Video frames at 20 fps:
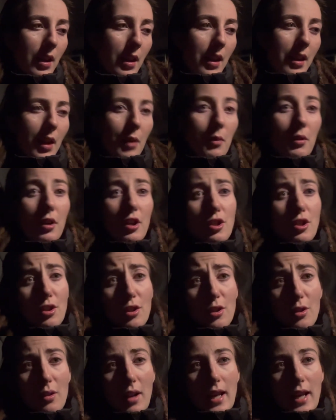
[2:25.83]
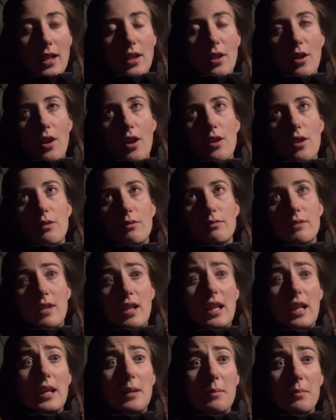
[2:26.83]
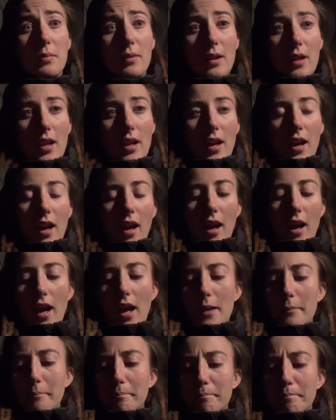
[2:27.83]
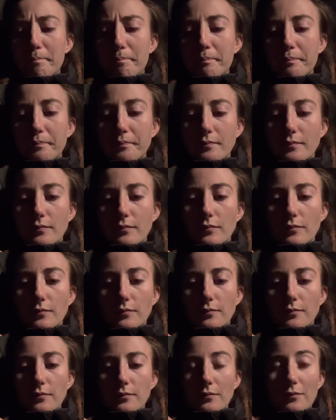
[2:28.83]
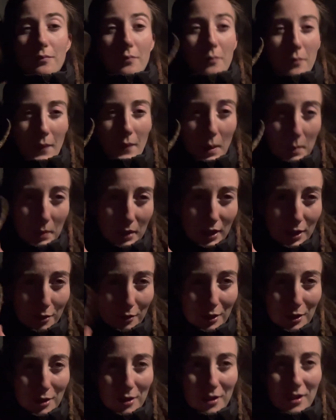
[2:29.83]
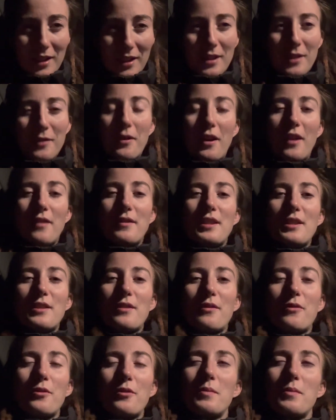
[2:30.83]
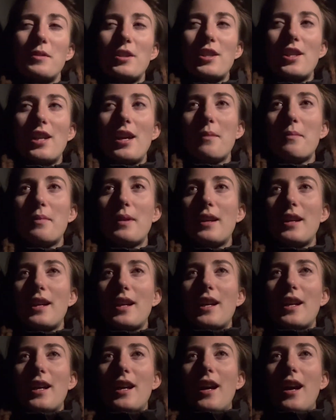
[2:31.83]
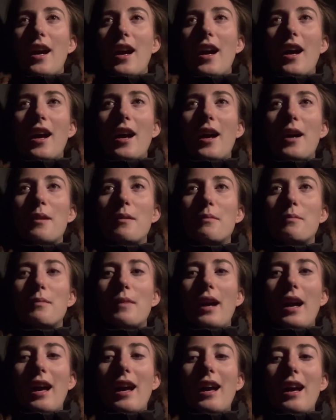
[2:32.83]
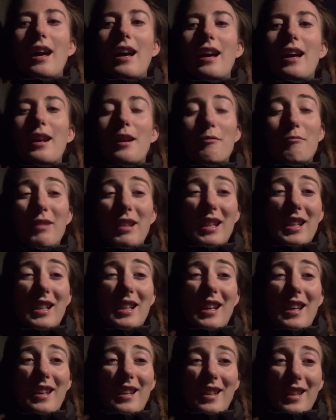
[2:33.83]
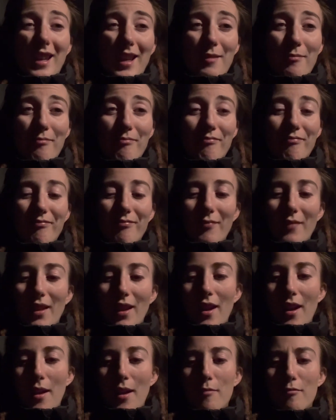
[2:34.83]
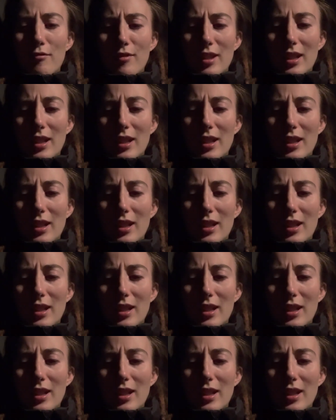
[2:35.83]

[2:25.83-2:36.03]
I want to do, like, you know, sleep. But it's 365 days of horsemanship. And I'm really glad I came. I've